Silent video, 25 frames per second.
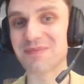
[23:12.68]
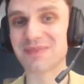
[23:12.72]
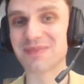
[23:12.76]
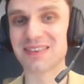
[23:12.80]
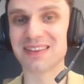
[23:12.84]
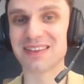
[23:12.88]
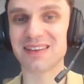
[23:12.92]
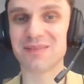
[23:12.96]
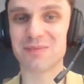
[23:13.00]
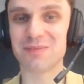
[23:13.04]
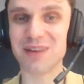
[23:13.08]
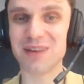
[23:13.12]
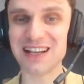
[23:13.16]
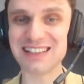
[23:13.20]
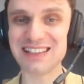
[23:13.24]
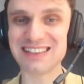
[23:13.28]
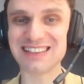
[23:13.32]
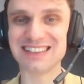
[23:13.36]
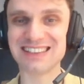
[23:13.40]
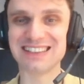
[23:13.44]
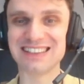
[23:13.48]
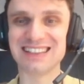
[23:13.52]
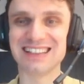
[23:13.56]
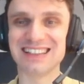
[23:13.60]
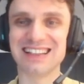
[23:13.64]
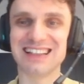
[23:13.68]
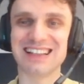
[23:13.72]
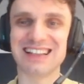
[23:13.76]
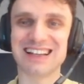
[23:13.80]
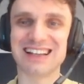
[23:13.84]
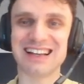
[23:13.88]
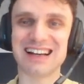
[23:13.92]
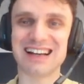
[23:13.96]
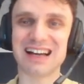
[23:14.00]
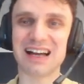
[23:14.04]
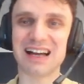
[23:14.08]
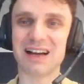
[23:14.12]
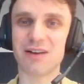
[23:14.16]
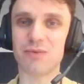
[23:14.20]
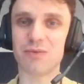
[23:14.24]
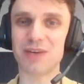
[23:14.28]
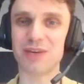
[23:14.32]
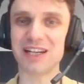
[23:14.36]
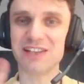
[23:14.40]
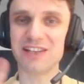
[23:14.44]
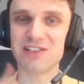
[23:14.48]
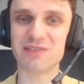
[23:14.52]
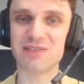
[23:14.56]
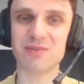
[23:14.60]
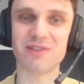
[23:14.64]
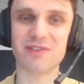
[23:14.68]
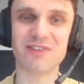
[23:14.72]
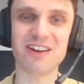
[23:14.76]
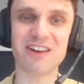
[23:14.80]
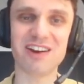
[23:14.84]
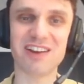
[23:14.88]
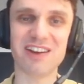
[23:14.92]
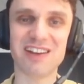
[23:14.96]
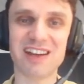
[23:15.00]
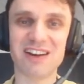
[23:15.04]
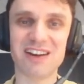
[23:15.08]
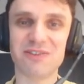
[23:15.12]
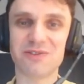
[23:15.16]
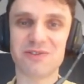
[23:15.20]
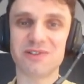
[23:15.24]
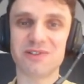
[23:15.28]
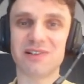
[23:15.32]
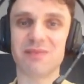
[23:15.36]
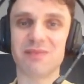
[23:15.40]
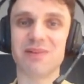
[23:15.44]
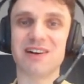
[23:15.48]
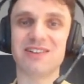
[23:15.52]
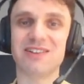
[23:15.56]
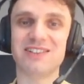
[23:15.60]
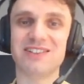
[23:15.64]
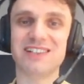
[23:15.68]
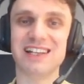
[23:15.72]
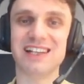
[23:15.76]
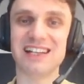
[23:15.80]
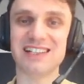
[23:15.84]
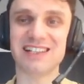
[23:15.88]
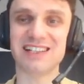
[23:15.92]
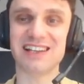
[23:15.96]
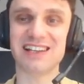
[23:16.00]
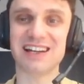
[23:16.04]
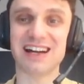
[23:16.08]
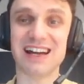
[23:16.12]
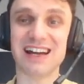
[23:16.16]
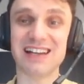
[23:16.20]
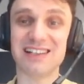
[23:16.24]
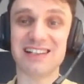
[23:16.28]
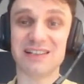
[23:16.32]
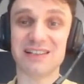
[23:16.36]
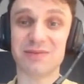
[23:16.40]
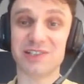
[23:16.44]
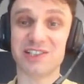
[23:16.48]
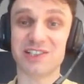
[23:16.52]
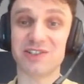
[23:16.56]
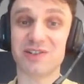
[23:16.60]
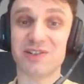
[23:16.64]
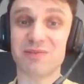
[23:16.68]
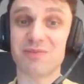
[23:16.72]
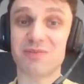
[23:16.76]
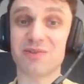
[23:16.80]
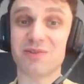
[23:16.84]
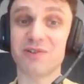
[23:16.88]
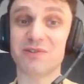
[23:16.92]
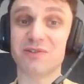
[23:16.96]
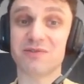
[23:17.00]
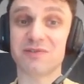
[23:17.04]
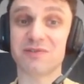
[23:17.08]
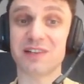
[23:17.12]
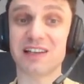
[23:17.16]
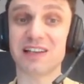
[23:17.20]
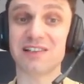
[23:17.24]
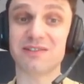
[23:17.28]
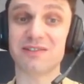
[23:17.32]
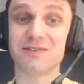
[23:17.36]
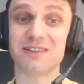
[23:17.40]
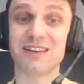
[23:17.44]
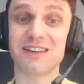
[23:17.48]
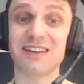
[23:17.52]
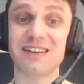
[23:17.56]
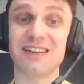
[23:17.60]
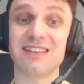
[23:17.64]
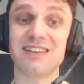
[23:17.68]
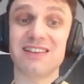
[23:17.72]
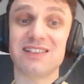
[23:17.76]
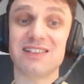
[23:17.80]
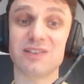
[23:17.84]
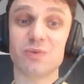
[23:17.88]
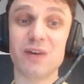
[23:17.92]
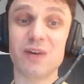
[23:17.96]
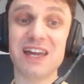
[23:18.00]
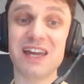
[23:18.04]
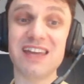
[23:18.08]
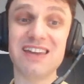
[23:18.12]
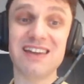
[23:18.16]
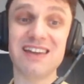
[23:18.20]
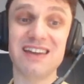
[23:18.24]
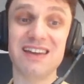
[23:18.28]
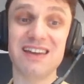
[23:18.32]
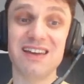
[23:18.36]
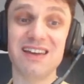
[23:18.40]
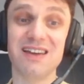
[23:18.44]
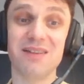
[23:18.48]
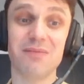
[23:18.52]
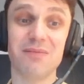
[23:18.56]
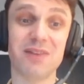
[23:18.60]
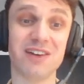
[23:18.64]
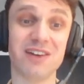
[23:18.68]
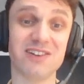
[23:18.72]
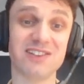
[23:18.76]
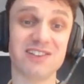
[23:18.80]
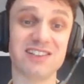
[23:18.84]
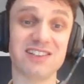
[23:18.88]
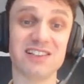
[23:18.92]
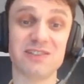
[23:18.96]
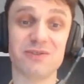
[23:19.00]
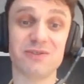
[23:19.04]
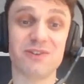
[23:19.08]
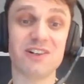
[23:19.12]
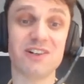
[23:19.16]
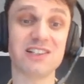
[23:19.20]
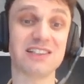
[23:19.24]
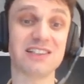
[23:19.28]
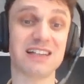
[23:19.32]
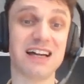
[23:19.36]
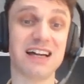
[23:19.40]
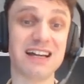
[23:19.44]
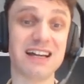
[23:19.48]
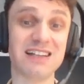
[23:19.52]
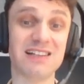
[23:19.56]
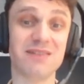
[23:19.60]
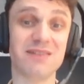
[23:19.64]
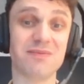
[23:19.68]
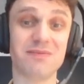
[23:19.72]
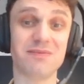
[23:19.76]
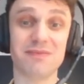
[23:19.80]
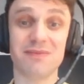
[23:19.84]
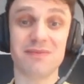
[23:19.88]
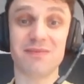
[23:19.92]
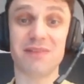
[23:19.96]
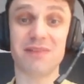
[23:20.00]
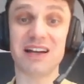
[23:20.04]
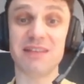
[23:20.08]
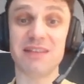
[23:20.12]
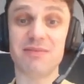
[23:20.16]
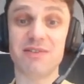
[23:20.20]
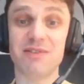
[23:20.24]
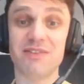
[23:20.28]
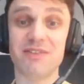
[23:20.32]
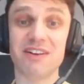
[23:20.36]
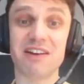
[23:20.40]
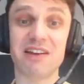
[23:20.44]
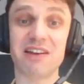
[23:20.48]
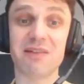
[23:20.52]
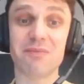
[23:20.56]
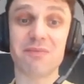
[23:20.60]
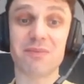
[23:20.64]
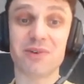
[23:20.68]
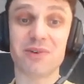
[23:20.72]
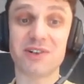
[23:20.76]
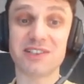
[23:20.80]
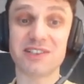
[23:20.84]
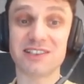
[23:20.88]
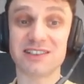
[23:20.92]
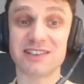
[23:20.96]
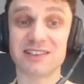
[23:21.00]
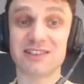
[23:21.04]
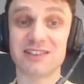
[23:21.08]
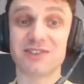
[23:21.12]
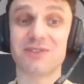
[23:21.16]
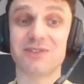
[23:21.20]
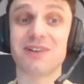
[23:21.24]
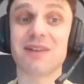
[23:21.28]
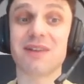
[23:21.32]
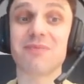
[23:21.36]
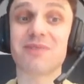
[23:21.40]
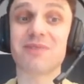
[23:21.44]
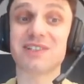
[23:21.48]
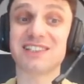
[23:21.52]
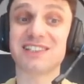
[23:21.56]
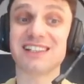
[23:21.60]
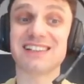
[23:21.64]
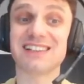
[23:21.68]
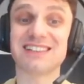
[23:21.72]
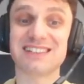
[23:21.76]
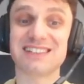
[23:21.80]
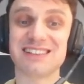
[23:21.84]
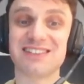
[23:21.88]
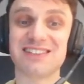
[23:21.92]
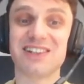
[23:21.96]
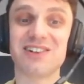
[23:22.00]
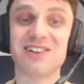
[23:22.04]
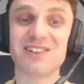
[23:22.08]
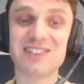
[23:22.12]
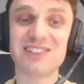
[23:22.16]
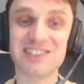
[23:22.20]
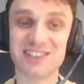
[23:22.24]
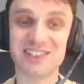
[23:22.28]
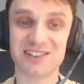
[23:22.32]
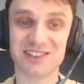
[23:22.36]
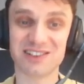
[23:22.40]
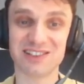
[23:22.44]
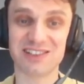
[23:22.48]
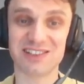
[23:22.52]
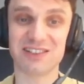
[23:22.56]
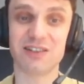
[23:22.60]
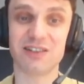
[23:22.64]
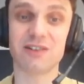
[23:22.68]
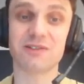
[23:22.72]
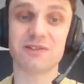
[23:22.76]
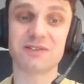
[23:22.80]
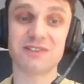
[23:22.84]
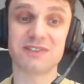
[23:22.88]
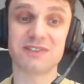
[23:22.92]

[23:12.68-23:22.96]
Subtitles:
But we need to be very careful about deleting items to improve alpha in this way, because this fourth item might be very important to represent the construct of